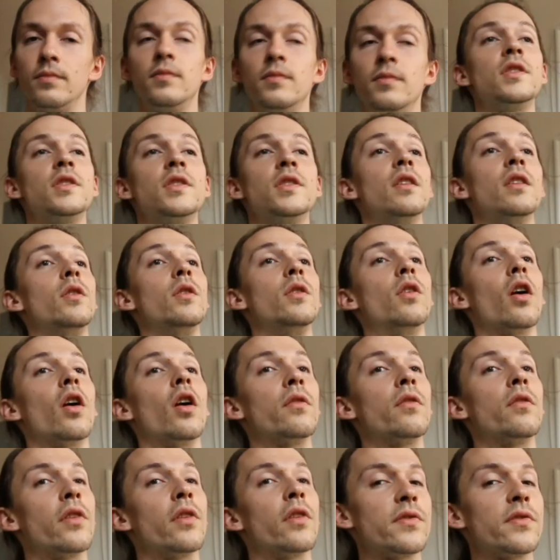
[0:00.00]
So if you curve
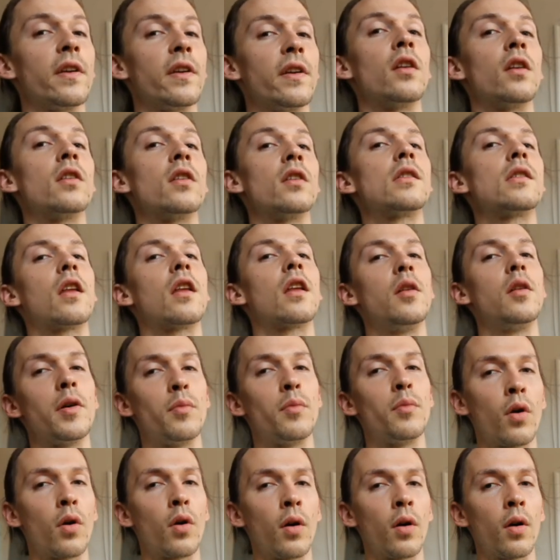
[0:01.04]
those fingers a little bit
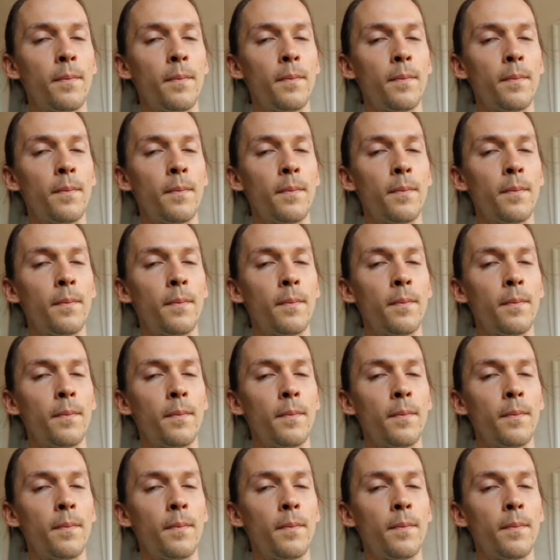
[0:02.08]
more,